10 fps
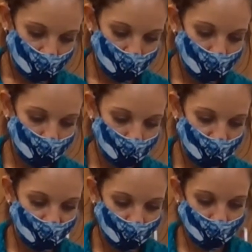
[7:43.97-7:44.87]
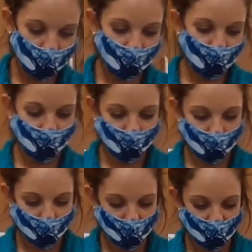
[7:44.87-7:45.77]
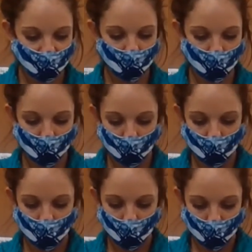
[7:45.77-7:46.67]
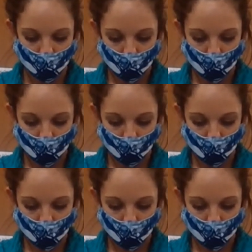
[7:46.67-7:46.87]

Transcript: So with our gauze, we're going to be separating,